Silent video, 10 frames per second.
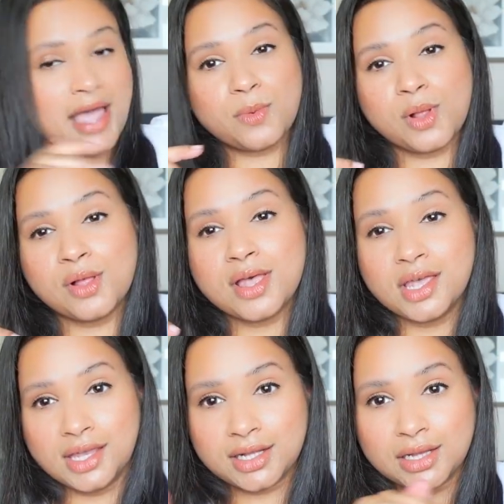I will
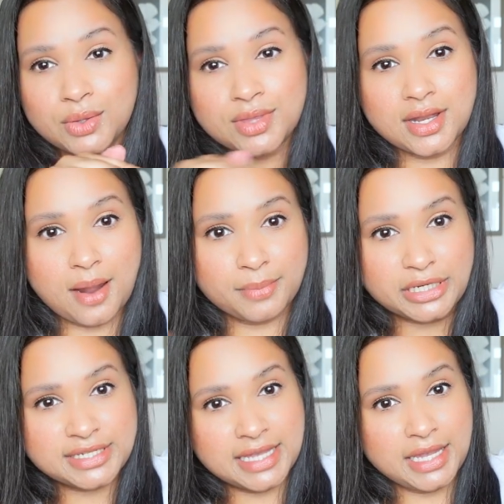include the
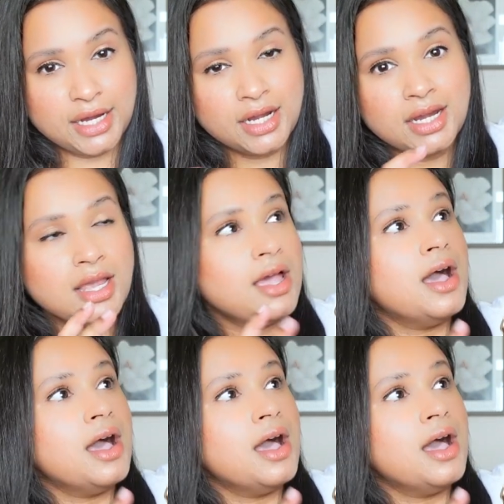numbers here.